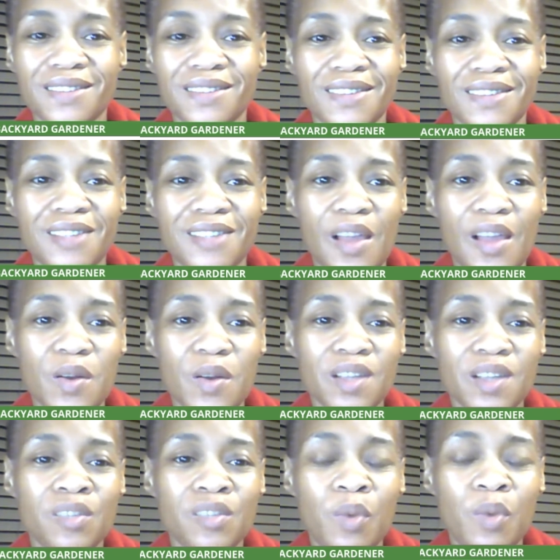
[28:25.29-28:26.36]
Celery
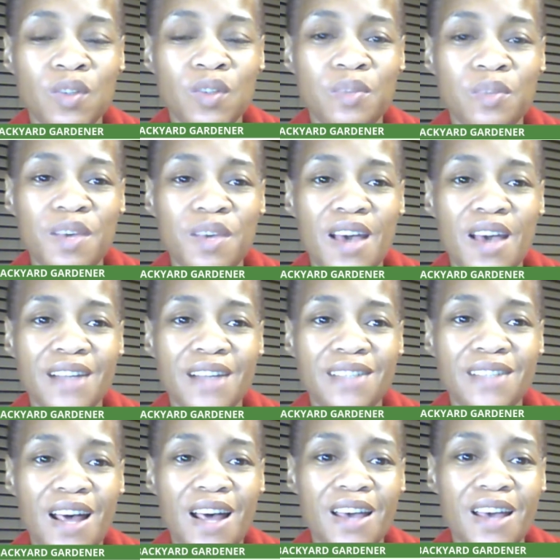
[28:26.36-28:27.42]
is supposed to be
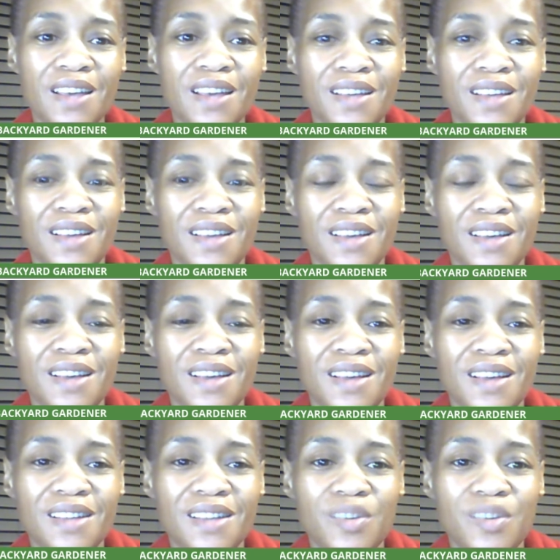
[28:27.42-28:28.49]

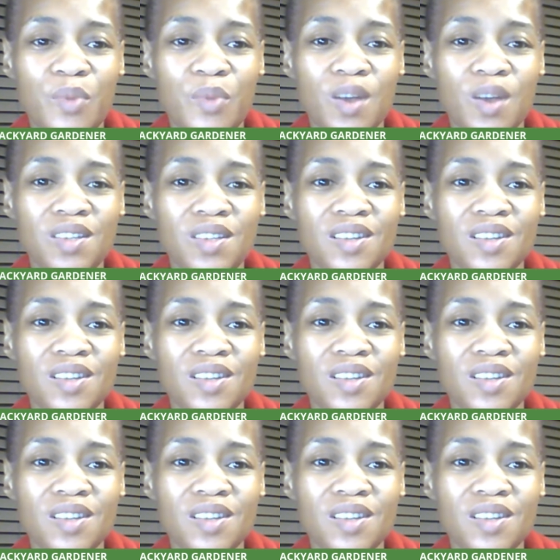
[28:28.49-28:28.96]
anti-depressant.